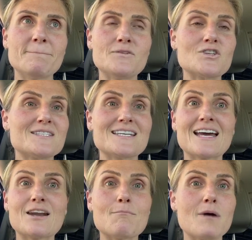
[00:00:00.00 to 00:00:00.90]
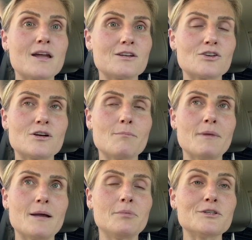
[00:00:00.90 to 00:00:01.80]
just to kind of monitor
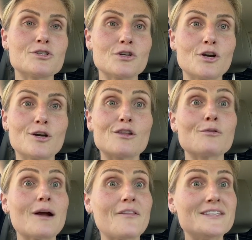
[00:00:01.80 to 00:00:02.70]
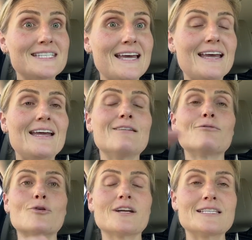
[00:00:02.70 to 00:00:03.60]
my blood sugar throughout the day and
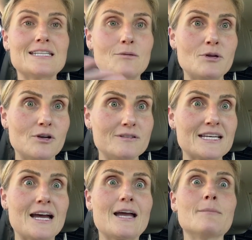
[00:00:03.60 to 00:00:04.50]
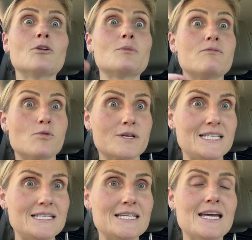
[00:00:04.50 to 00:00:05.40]
for an extended period of time. It'll be
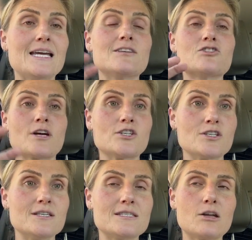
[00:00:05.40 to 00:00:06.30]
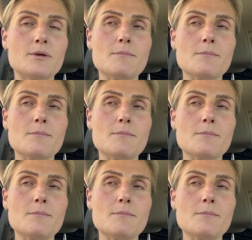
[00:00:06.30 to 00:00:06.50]
14-day stretches that I'll be